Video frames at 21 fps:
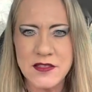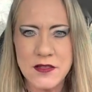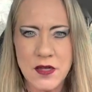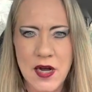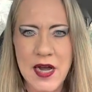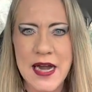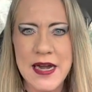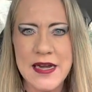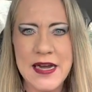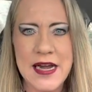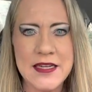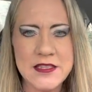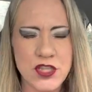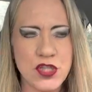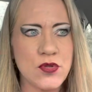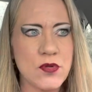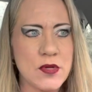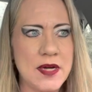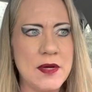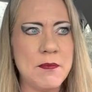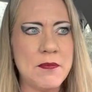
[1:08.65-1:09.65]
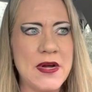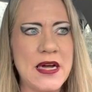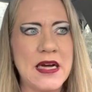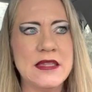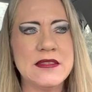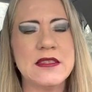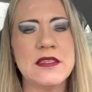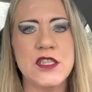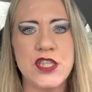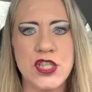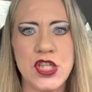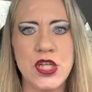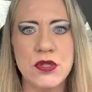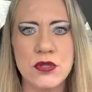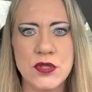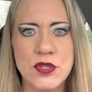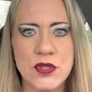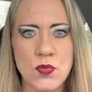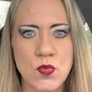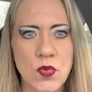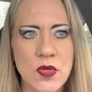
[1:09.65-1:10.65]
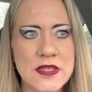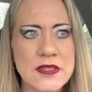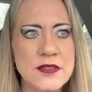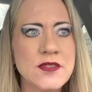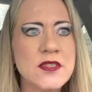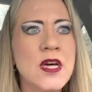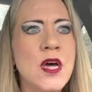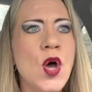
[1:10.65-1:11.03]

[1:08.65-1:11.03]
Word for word: okay, natural empaths, a chosen one.